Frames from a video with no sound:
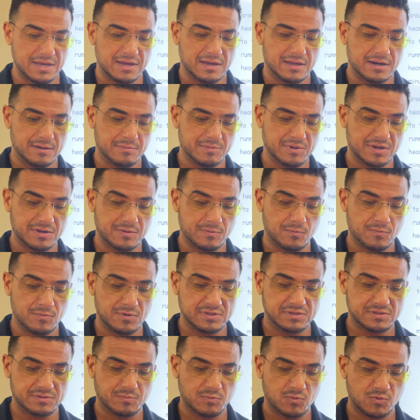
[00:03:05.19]
And I'm going to
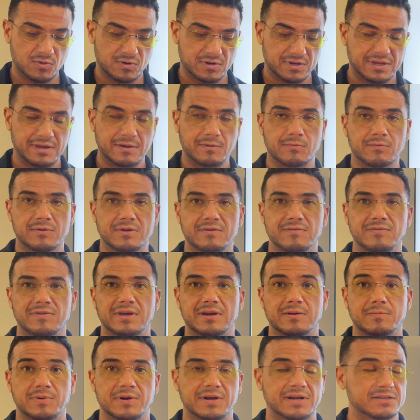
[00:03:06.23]
once more get rid of
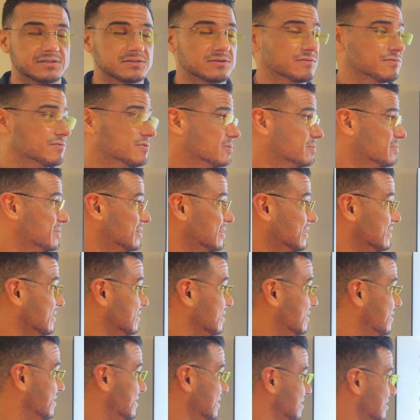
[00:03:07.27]
that apostrophe, but
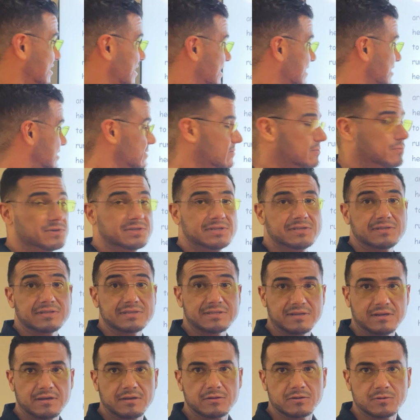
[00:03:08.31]
in this case, it wasn't
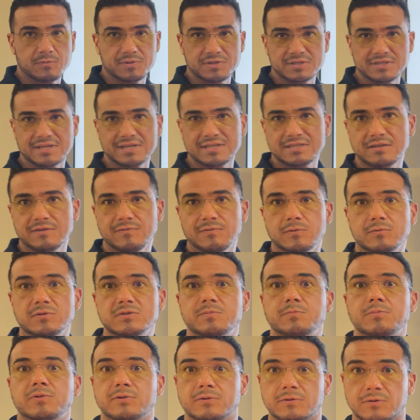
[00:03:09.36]
singular possessive, it was
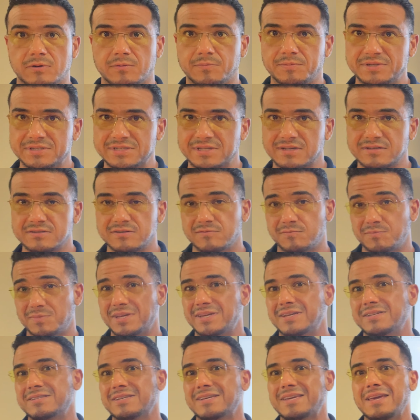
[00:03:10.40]
plural possessive,
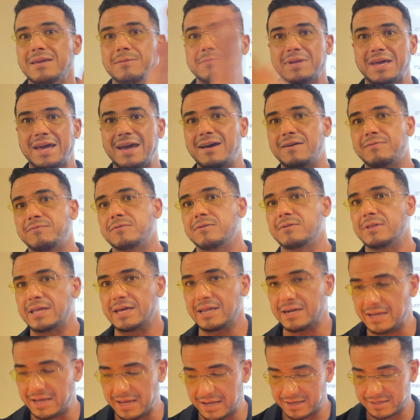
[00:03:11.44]
because it came after the
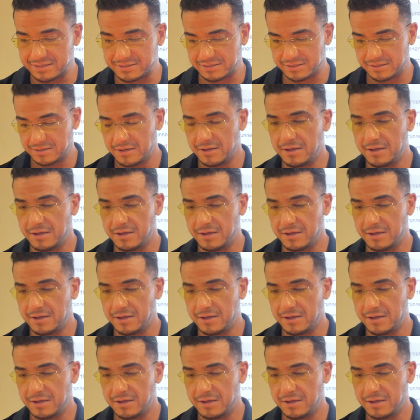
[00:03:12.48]
S.